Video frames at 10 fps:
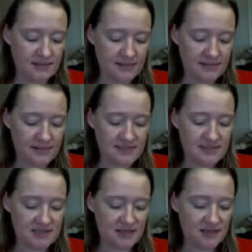Let's
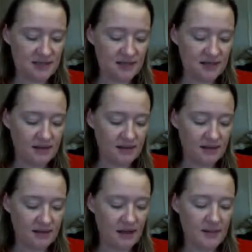see.
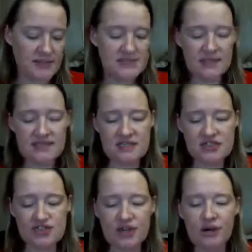It's a
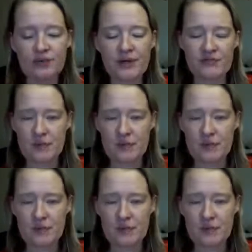stone of